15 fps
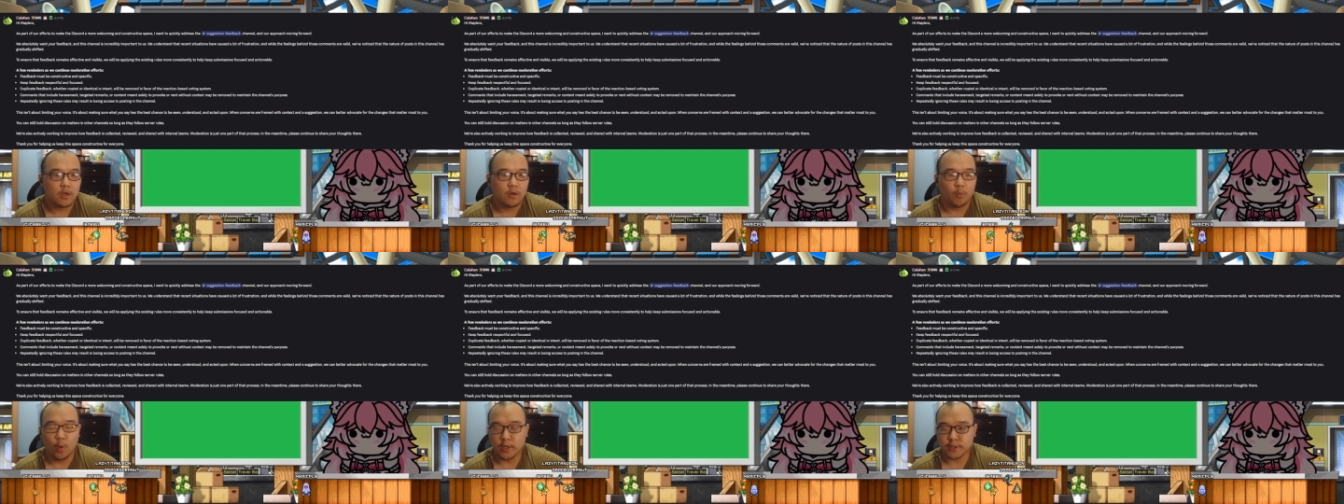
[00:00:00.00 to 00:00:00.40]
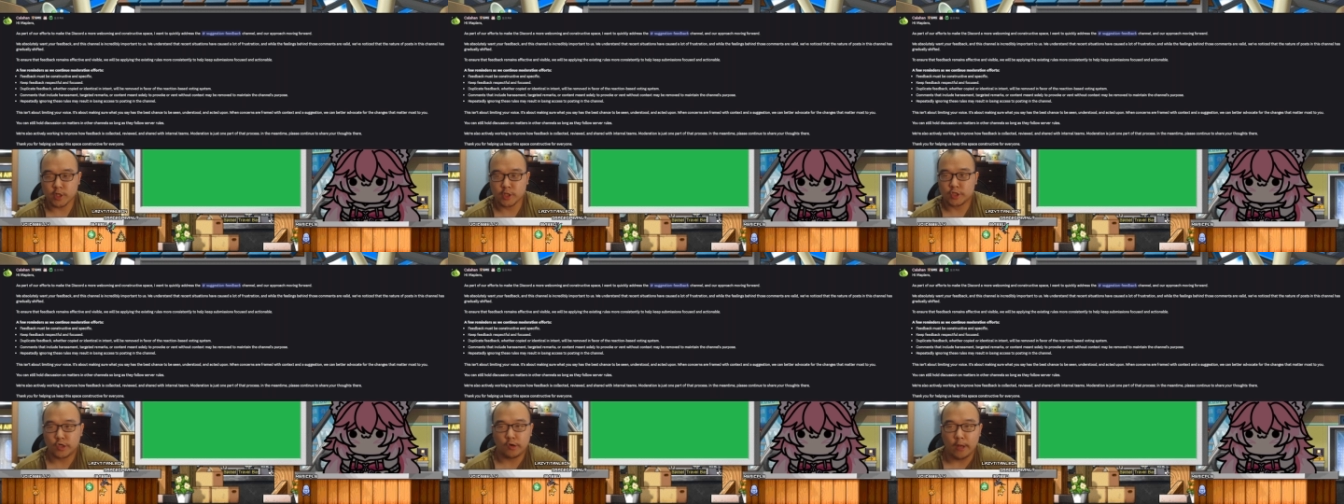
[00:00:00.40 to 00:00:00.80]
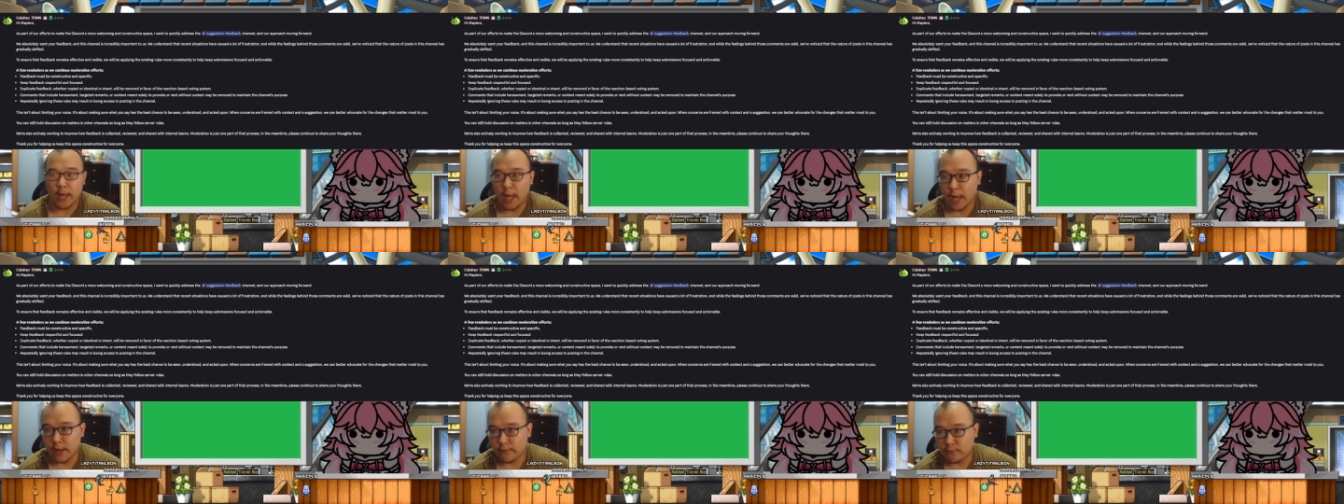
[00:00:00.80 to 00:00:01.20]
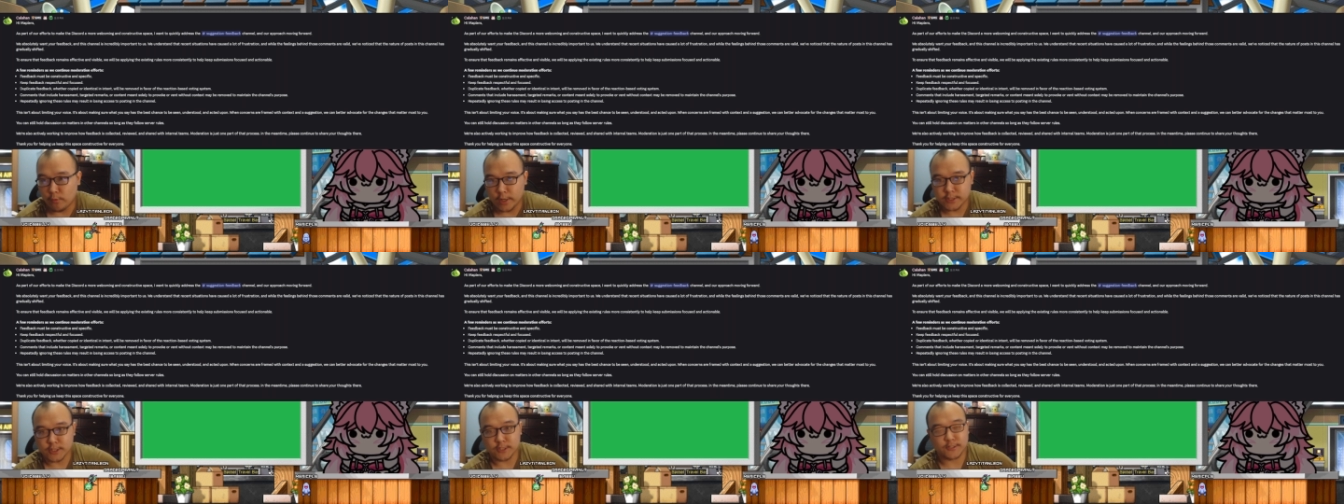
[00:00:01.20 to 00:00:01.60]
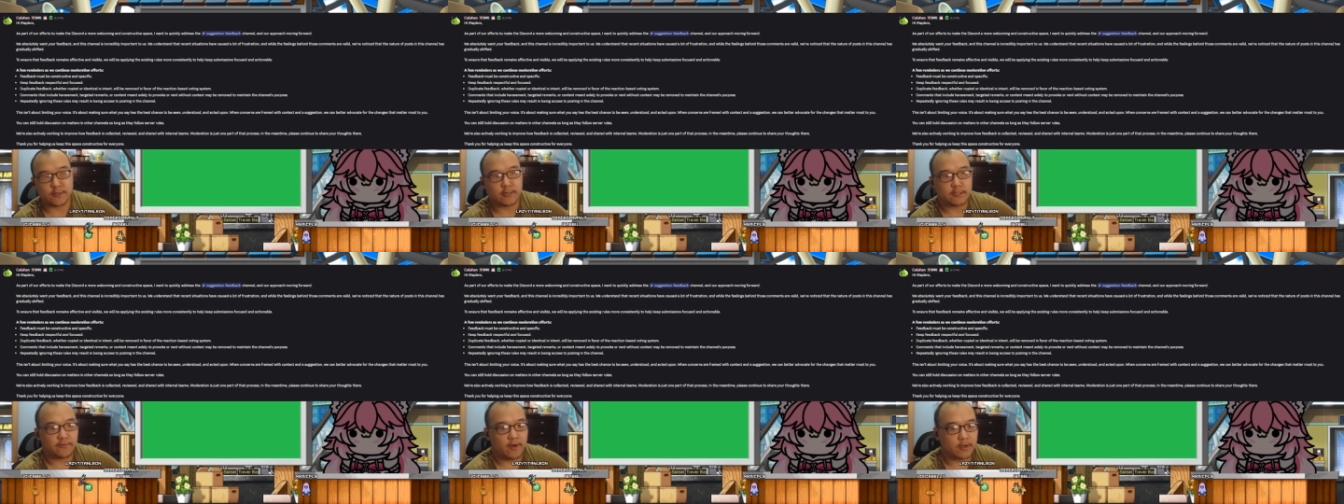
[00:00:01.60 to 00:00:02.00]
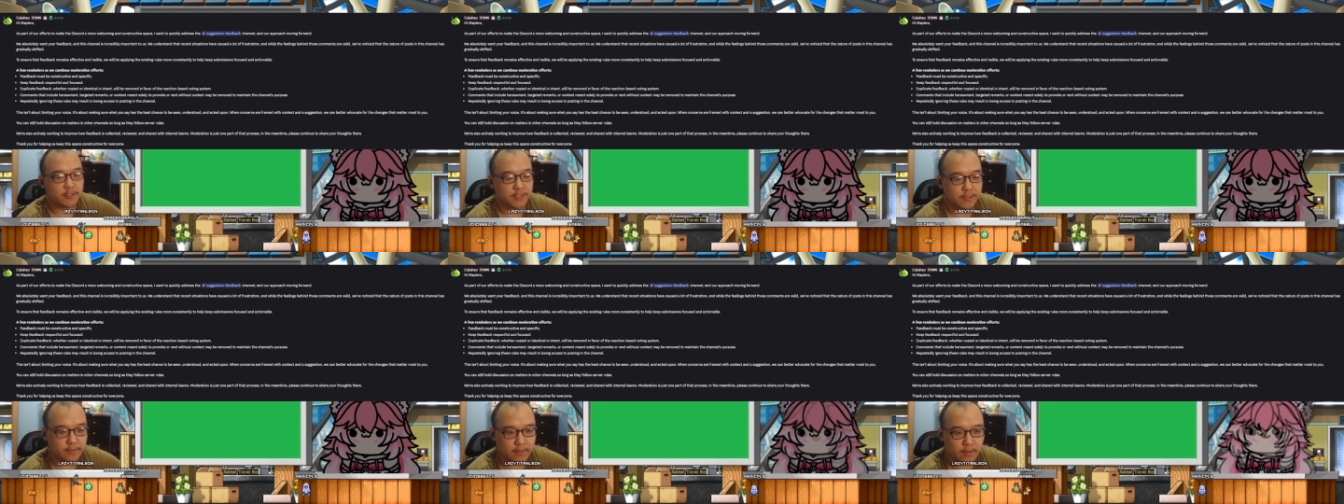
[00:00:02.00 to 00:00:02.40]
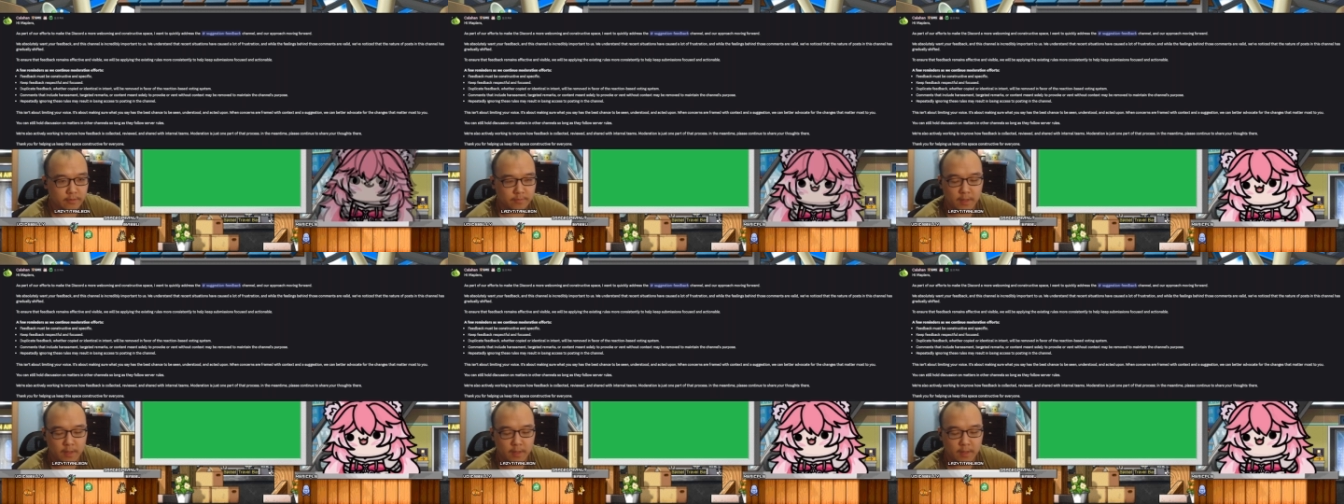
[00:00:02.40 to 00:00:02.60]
What's Control F? What's the search function?